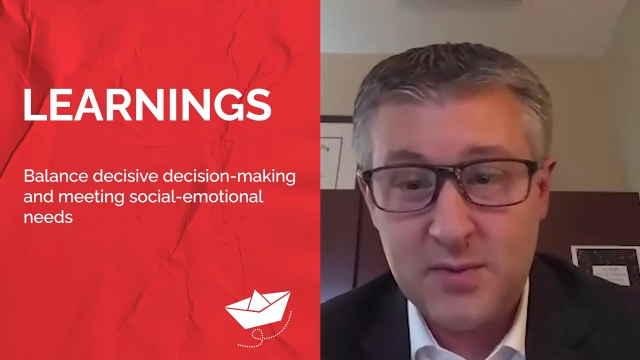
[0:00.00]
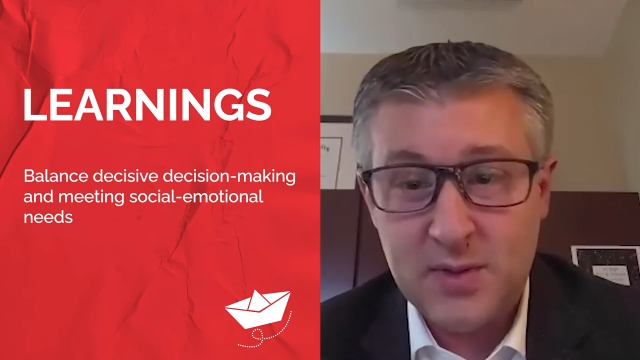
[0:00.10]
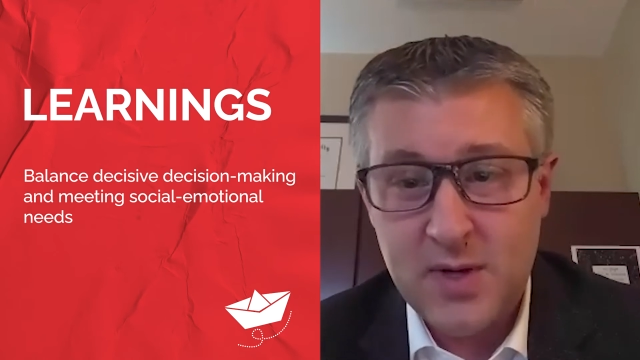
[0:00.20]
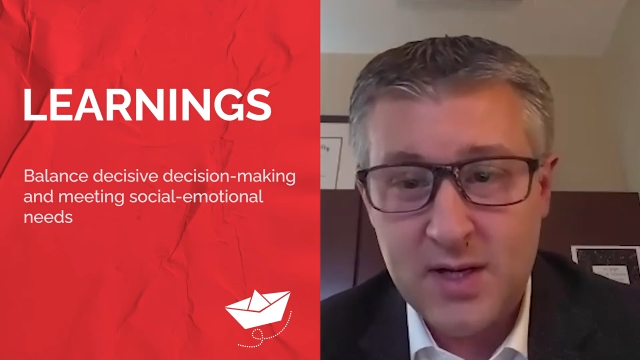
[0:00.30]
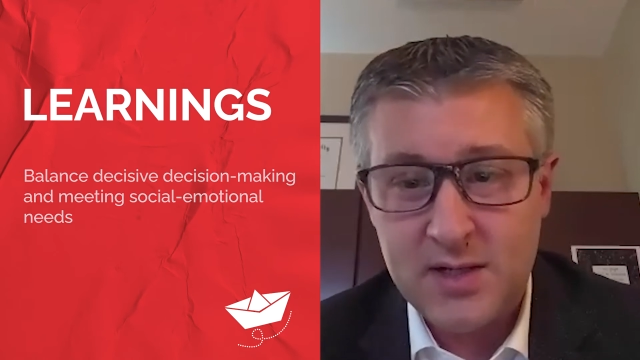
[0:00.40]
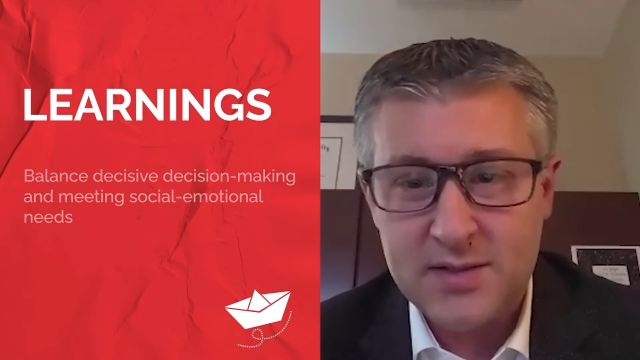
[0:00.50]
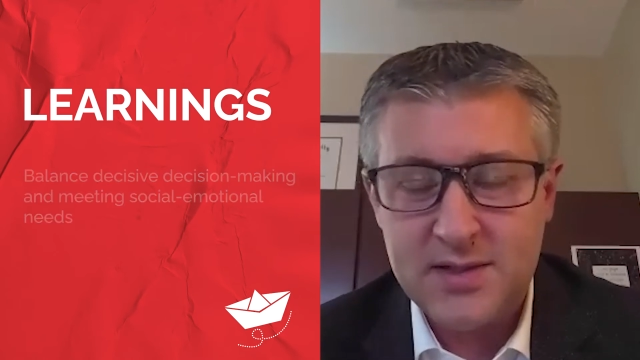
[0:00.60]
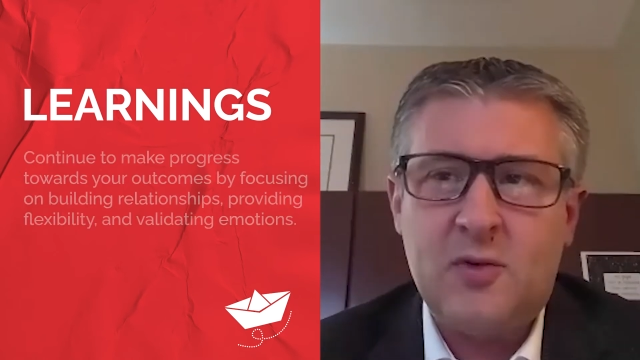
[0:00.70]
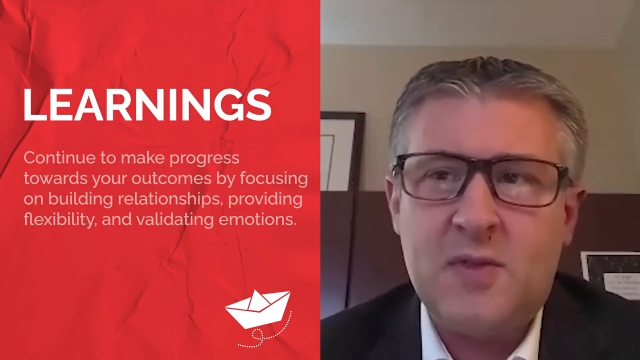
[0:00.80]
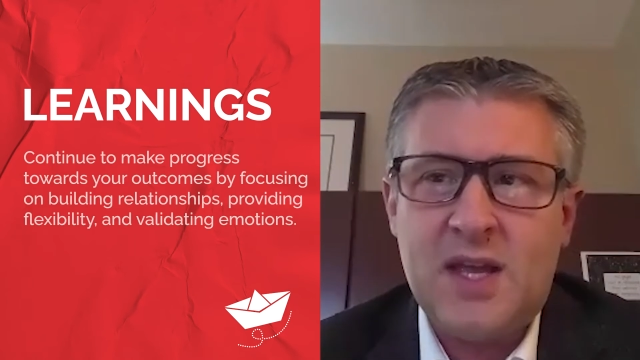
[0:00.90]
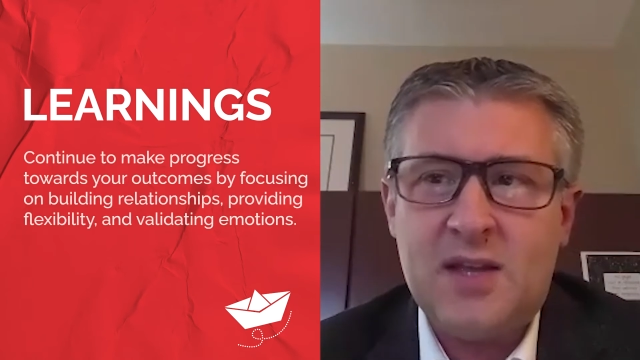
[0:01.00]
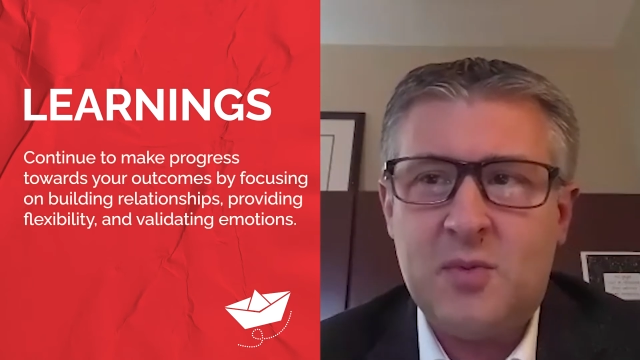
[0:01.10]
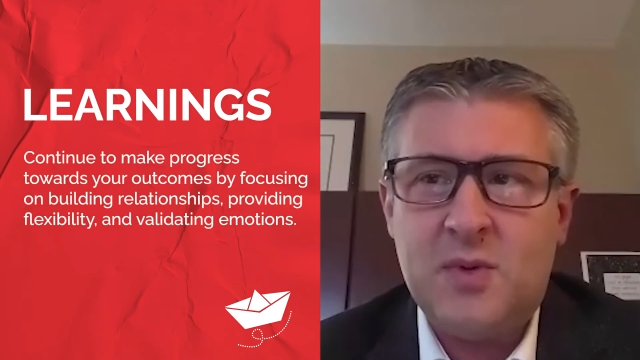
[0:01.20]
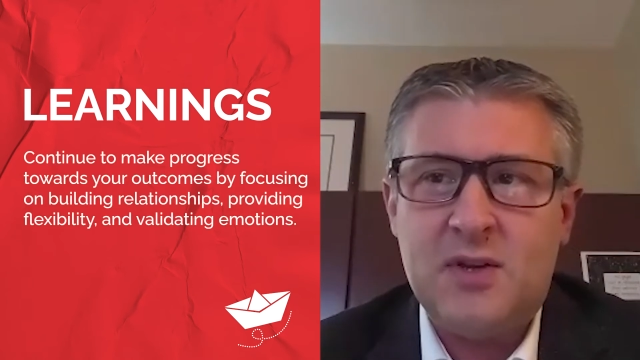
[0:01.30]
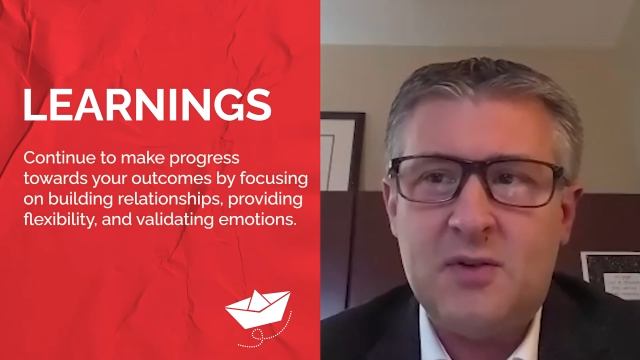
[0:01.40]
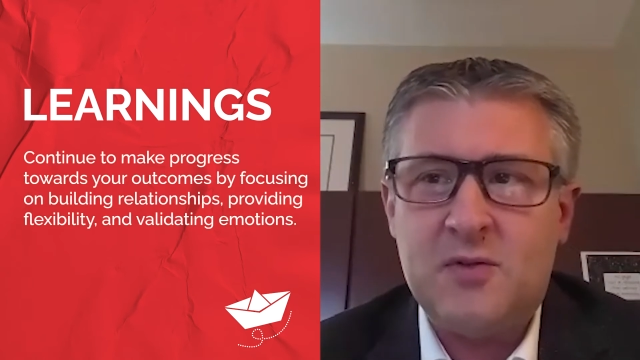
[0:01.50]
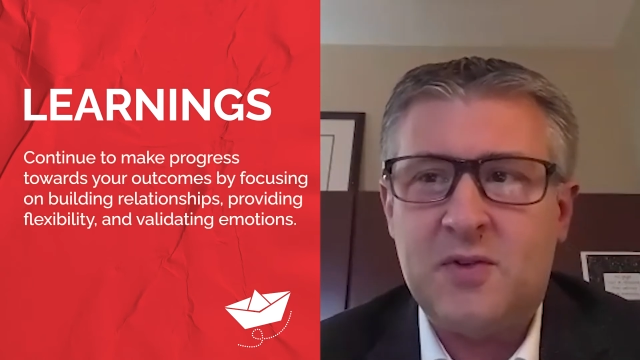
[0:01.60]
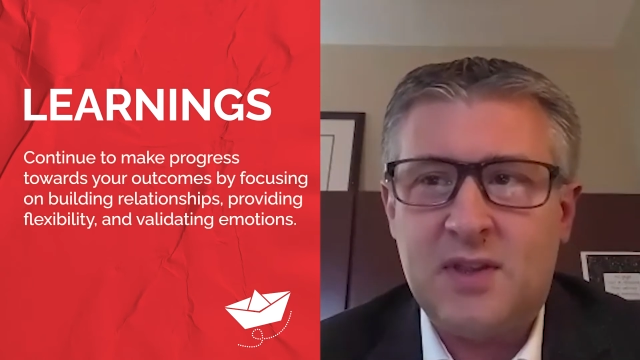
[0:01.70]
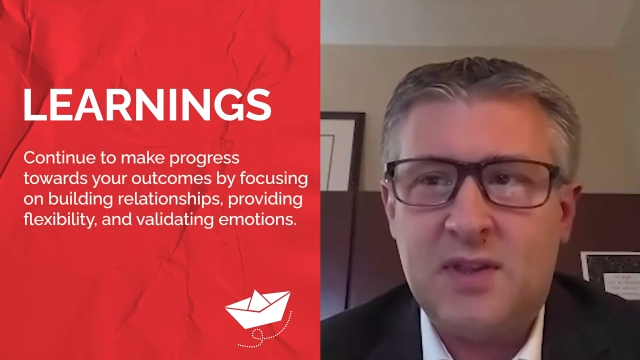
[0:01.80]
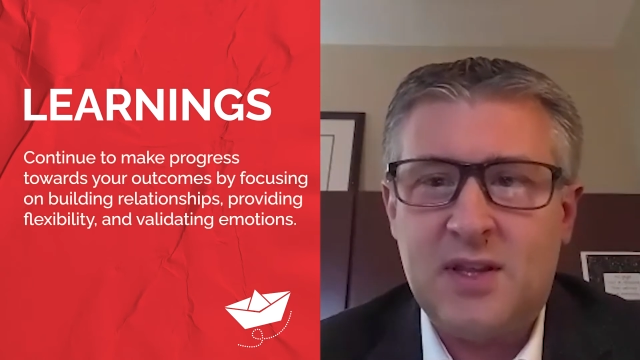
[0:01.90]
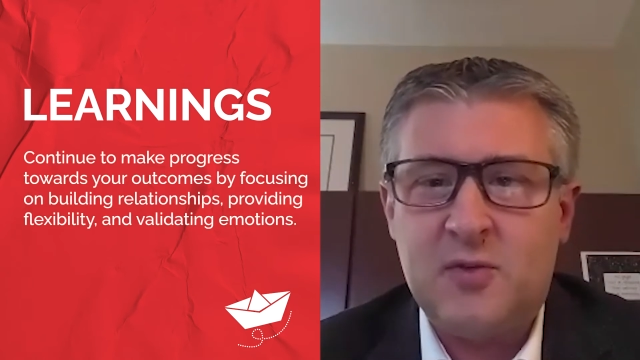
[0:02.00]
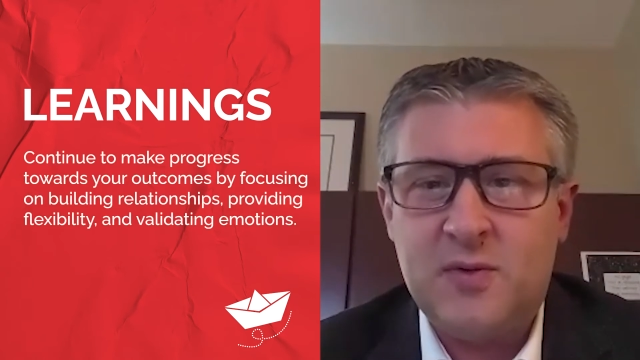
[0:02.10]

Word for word: requires. So that's been the interesting thing,